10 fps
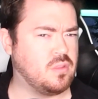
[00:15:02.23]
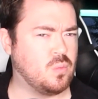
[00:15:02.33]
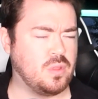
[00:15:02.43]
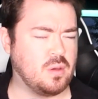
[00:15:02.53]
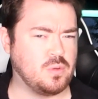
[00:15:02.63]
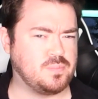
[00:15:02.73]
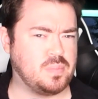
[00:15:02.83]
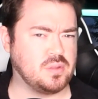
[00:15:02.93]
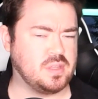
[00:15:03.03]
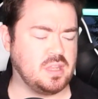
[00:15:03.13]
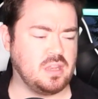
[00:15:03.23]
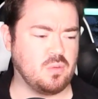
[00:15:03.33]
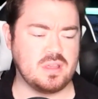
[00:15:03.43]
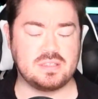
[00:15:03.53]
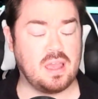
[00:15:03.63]
than the one that was built in
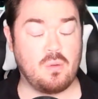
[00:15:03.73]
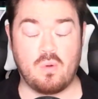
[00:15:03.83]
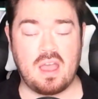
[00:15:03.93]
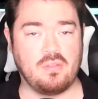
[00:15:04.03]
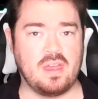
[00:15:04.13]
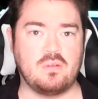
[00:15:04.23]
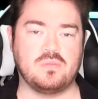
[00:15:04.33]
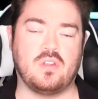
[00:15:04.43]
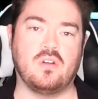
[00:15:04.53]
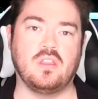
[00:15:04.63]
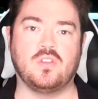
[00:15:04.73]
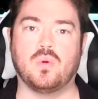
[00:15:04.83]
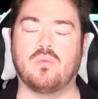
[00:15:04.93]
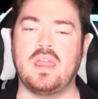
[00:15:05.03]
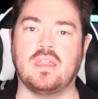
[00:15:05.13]
anyways. Wow, that turned
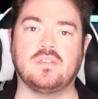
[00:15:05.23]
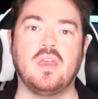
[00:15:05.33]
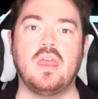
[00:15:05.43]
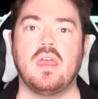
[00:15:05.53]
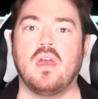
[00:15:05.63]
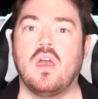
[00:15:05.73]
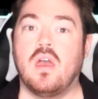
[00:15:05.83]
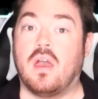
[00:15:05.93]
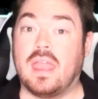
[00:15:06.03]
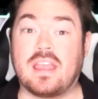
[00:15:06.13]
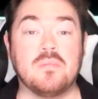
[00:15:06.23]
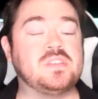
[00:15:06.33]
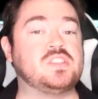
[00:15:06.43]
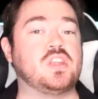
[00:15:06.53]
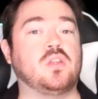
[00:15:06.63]
into a rant. It
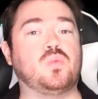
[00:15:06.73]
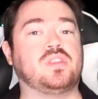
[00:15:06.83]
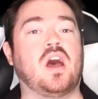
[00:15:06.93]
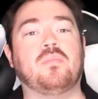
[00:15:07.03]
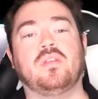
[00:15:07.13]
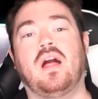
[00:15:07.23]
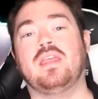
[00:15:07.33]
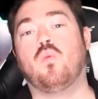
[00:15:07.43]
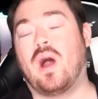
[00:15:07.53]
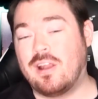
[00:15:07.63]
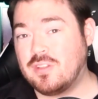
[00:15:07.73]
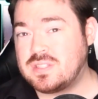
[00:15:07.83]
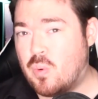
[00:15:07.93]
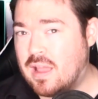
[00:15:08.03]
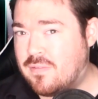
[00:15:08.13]
comes installed with top-of-the-line
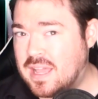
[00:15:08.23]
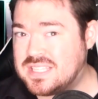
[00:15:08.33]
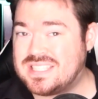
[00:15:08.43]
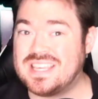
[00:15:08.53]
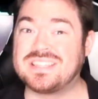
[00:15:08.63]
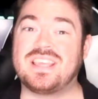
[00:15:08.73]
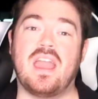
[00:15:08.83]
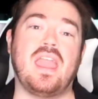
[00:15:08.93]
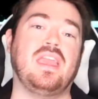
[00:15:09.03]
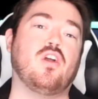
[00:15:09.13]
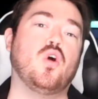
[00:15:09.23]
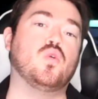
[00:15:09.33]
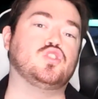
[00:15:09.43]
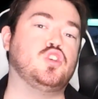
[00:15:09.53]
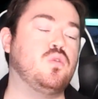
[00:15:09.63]
wireless Wi-Fi 6
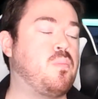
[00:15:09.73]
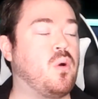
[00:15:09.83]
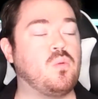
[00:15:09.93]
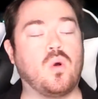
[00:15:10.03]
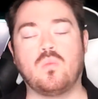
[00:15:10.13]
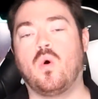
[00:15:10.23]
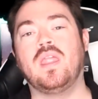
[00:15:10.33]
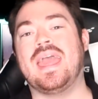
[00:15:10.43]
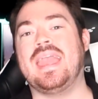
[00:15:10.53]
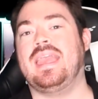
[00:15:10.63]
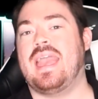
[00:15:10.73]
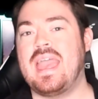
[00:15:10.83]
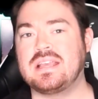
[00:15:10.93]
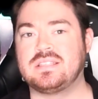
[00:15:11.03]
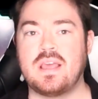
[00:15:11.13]

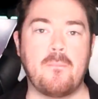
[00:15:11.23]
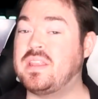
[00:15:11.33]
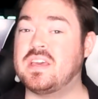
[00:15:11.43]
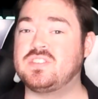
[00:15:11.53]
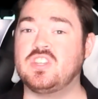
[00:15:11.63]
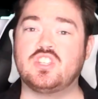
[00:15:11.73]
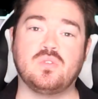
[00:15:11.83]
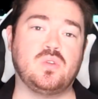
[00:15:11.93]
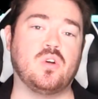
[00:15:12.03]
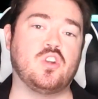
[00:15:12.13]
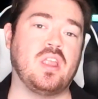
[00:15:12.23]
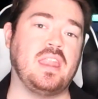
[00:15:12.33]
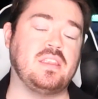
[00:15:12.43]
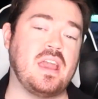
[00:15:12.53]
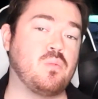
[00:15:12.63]
802.11ax. My testing showed
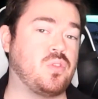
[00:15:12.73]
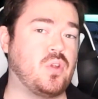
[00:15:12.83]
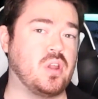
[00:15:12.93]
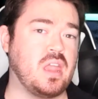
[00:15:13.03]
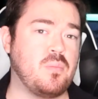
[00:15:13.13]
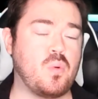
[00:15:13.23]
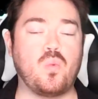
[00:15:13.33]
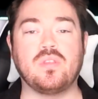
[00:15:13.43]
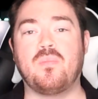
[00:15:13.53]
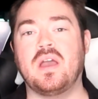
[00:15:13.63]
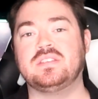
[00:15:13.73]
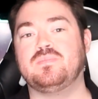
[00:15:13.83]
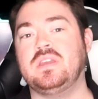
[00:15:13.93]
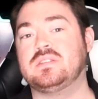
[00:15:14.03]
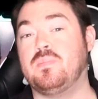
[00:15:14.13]
280 down with 30 up, with my
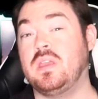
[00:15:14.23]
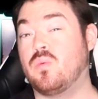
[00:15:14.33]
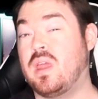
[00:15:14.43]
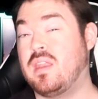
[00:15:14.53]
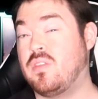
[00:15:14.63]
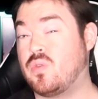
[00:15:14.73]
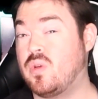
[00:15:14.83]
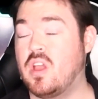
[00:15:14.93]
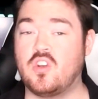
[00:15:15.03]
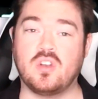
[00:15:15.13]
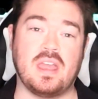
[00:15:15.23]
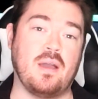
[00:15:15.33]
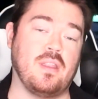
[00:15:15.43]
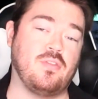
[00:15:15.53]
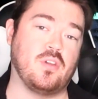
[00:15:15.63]
speeds being rated at 300
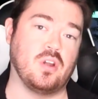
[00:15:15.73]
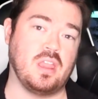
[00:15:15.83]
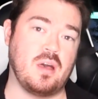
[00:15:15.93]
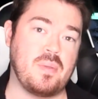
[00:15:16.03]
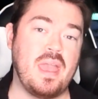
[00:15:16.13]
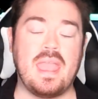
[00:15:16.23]
down and 30 up,